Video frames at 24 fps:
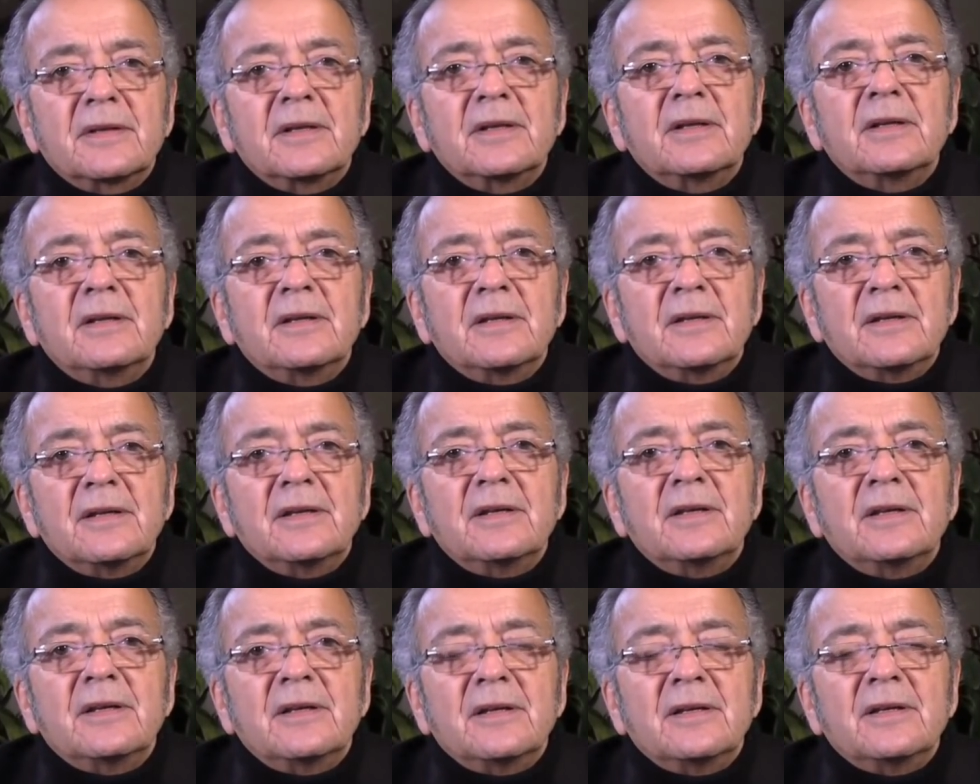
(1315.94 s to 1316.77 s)

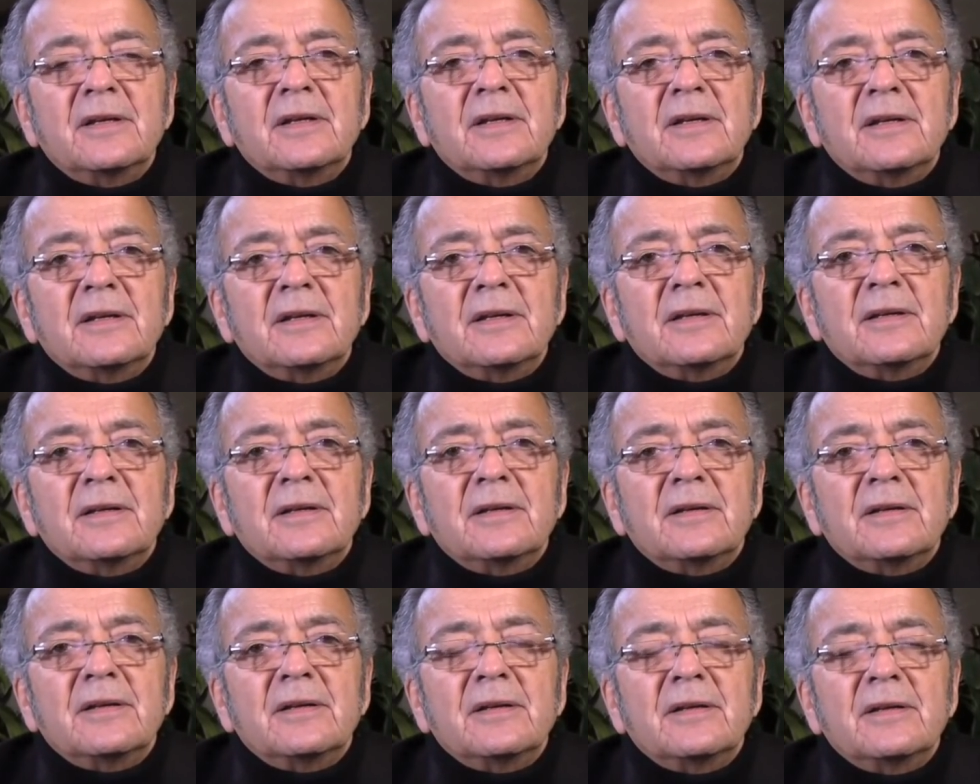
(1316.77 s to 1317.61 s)

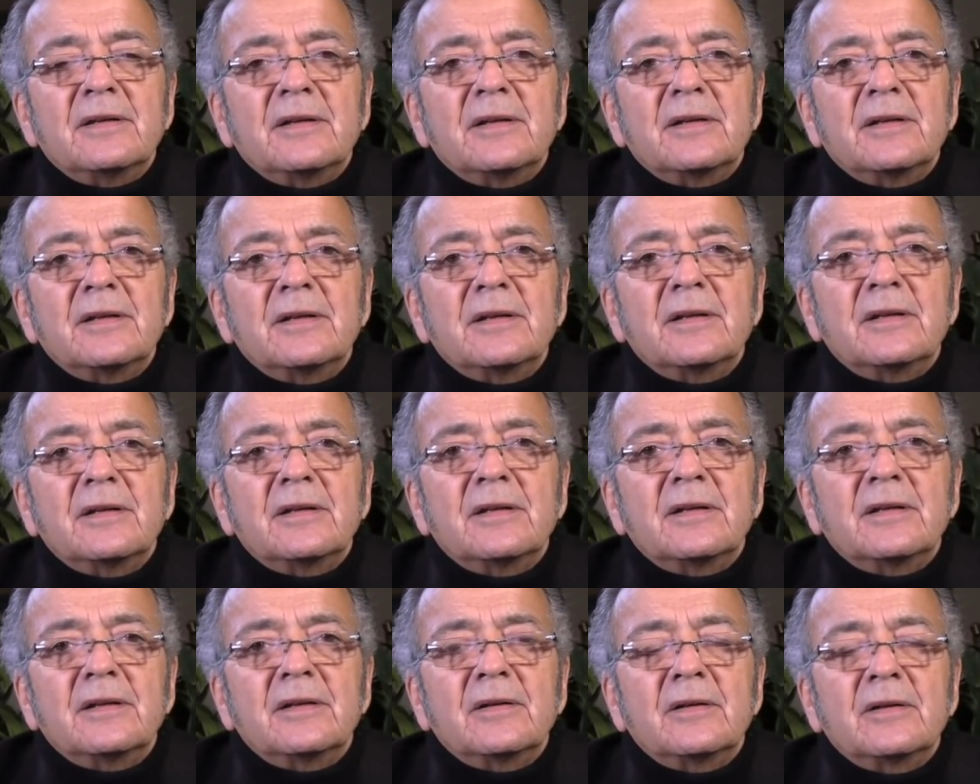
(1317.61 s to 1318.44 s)

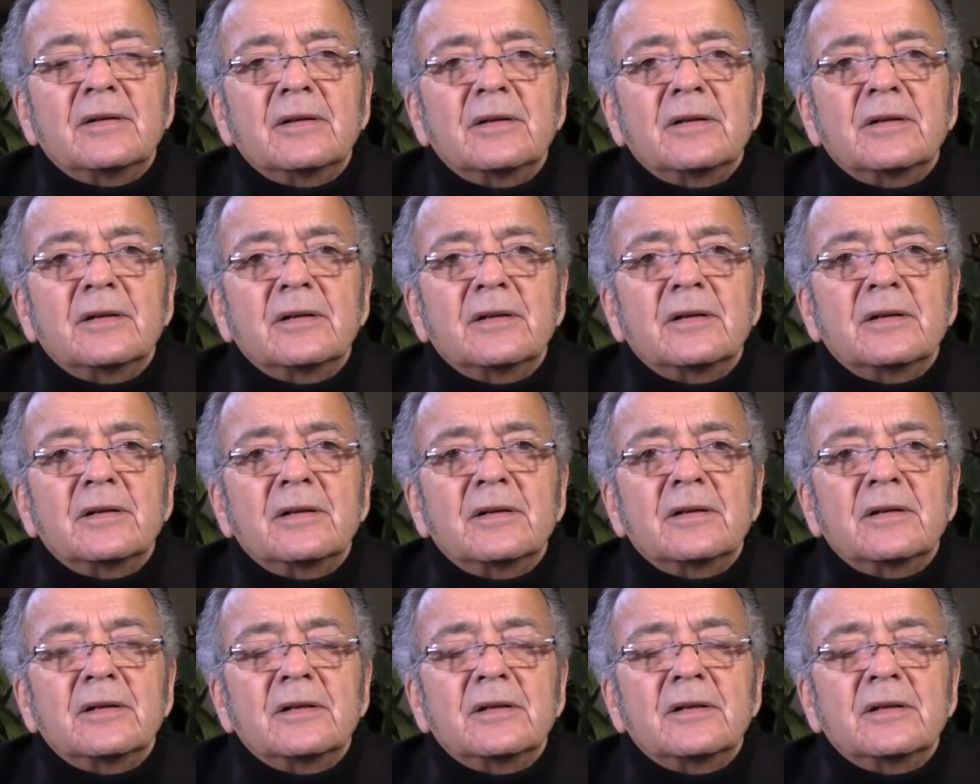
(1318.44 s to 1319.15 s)
This person isn't speaking.